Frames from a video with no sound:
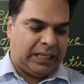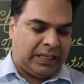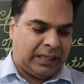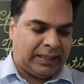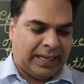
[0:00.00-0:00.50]

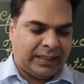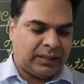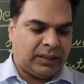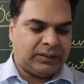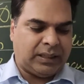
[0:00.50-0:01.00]
Like
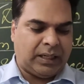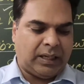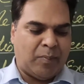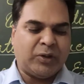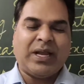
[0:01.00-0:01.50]

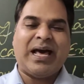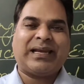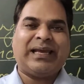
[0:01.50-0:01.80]
the monarch